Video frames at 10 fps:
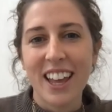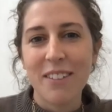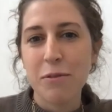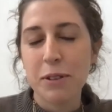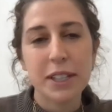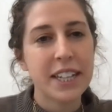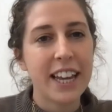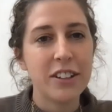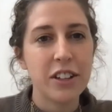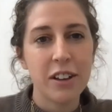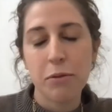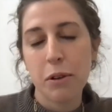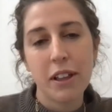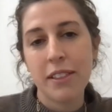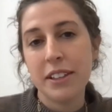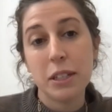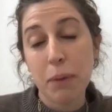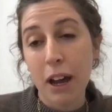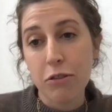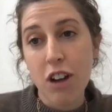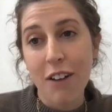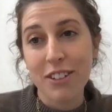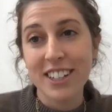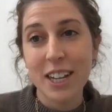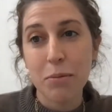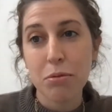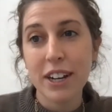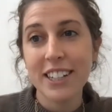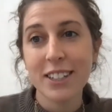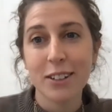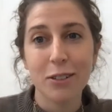This is part of Craft Contemporary, so